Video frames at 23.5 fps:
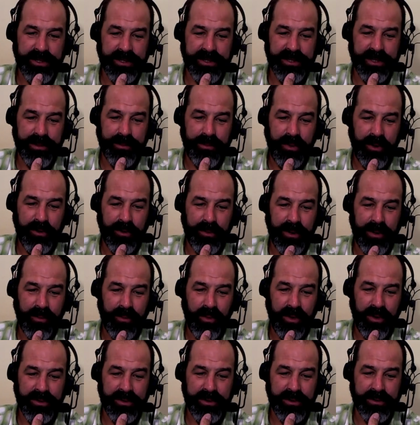going to say part of me
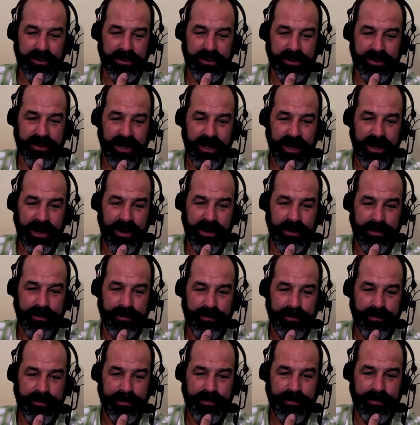wonders
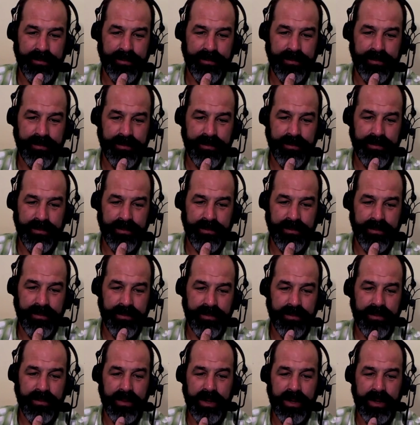um
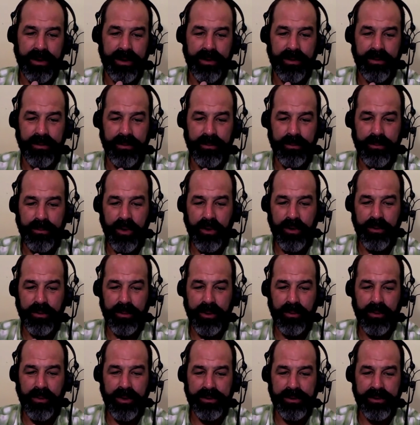you know part of
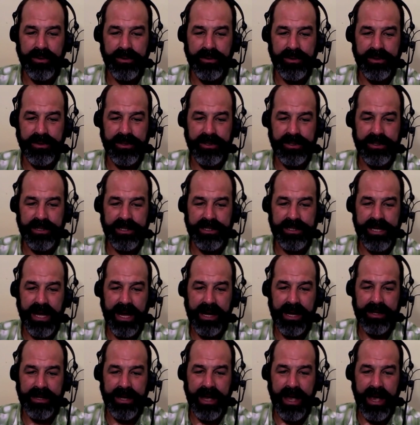me wonders just
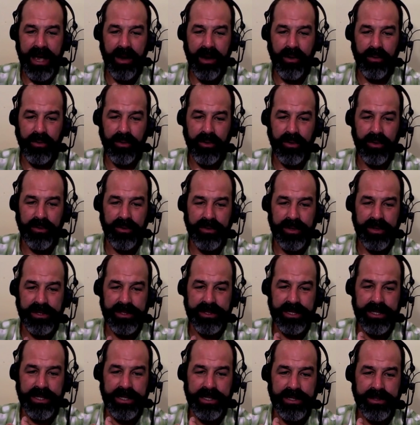exactly how good
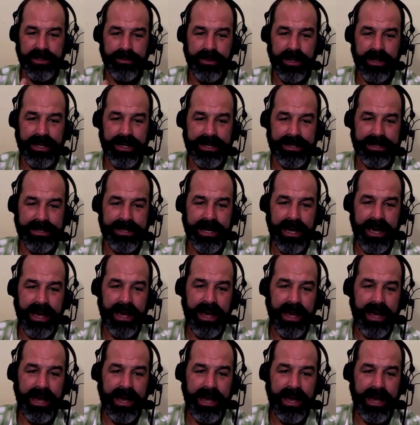this is because